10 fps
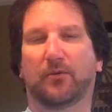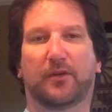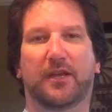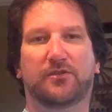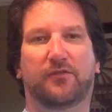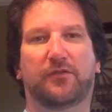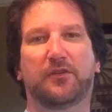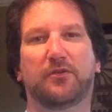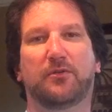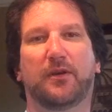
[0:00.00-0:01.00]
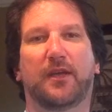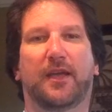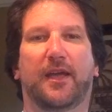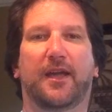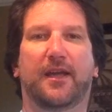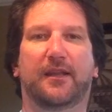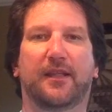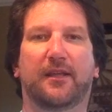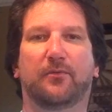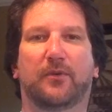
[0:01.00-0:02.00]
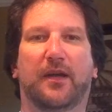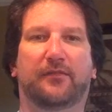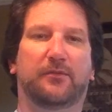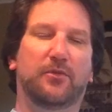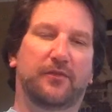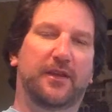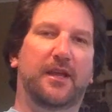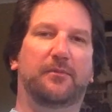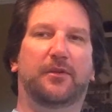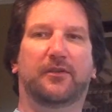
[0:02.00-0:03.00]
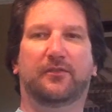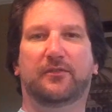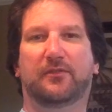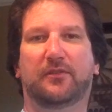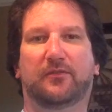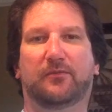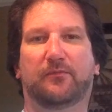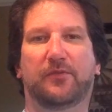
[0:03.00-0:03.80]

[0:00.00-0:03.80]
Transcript: we'll catch a few and then we'll have to move again because these